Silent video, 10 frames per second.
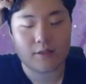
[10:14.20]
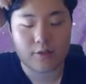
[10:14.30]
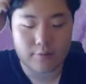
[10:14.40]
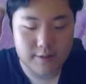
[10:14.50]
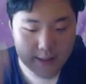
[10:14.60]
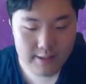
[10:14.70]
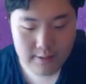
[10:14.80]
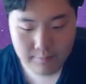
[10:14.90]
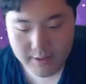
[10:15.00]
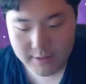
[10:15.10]
2
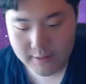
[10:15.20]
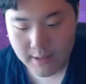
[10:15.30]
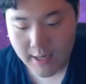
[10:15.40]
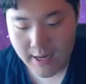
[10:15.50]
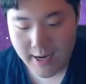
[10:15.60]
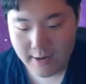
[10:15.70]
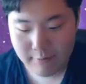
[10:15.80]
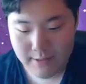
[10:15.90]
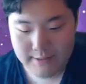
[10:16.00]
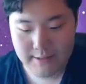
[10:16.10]
exactly because I had
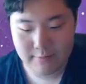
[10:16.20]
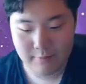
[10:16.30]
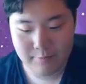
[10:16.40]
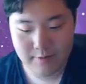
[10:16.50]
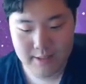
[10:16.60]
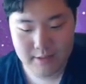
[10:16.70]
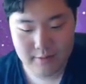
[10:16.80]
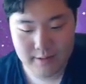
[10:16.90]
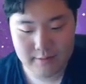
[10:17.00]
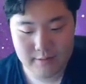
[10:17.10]
ways to deal with Porygon 2. As you